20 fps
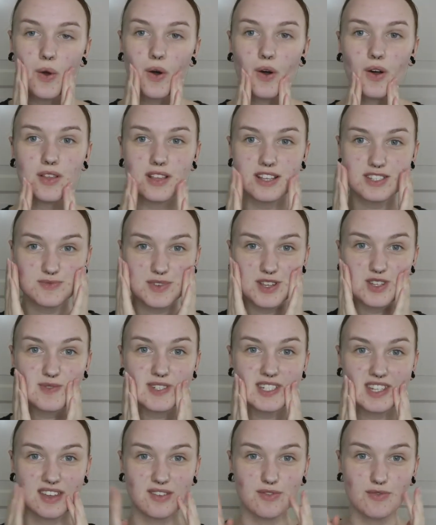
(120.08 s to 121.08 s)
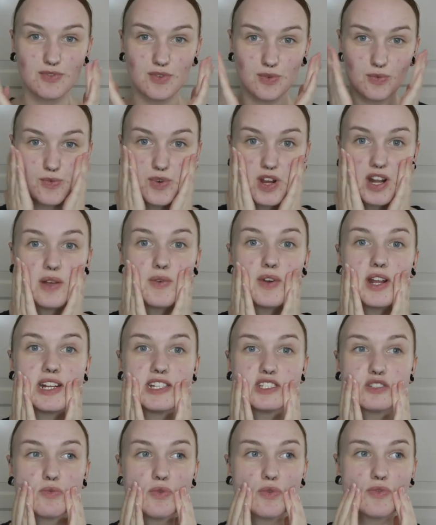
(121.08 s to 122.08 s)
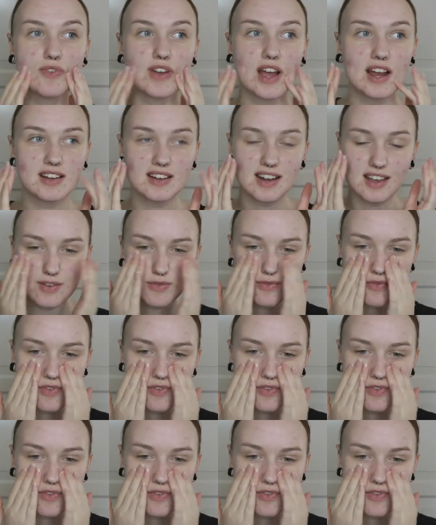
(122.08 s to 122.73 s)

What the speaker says: Well, this makes my skin feel really, really smooth, kind of like